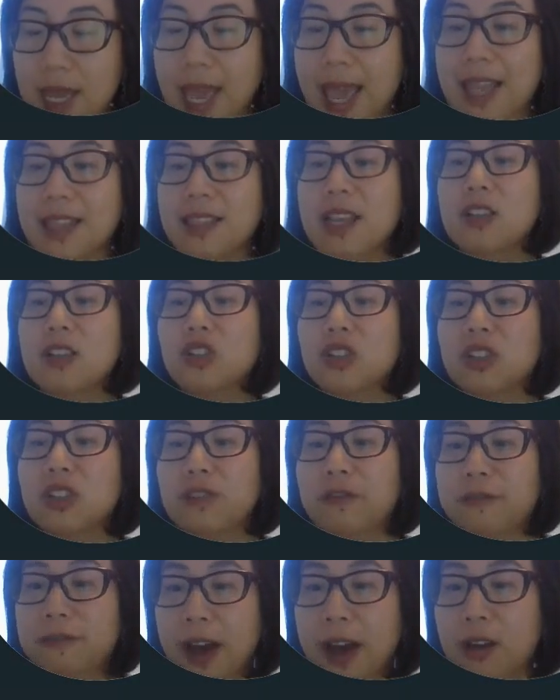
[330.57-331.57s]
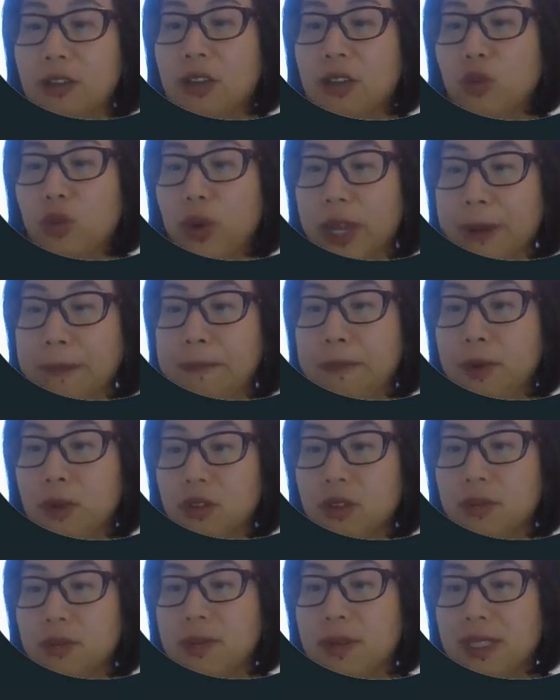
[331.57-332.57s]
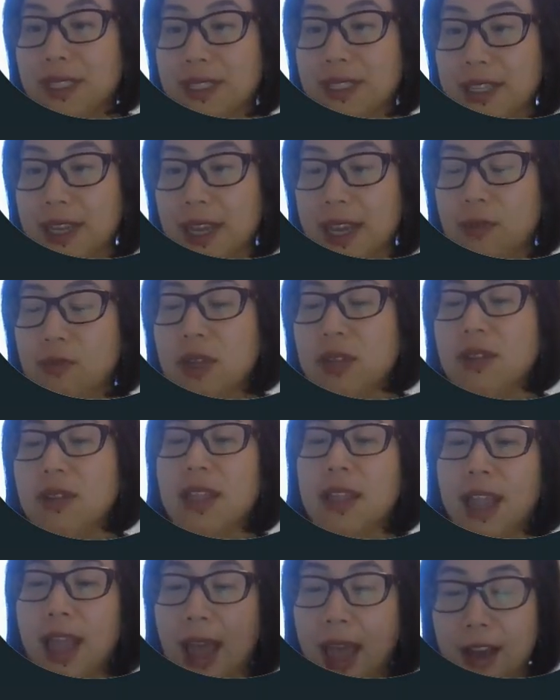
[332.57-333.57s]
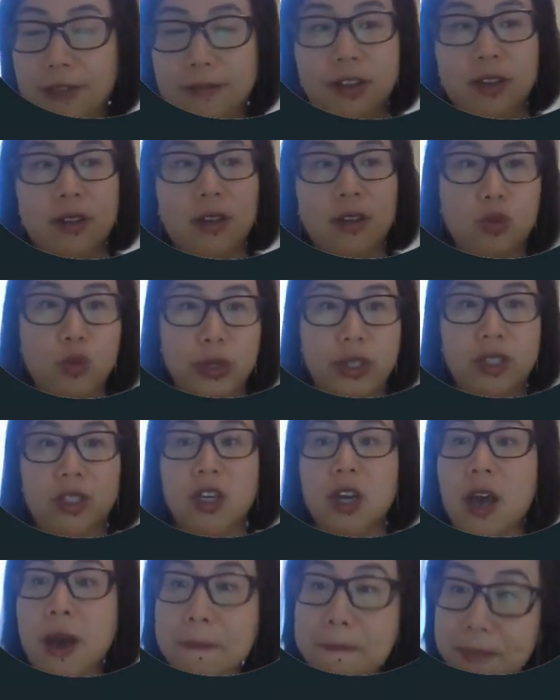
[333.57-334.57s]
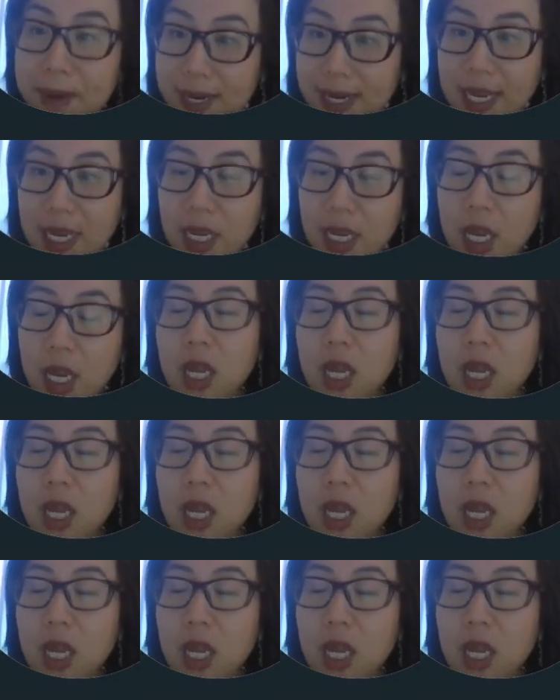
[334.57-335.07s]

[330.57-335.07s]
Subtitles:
And then she file a reimbursement claim and then have Henry's company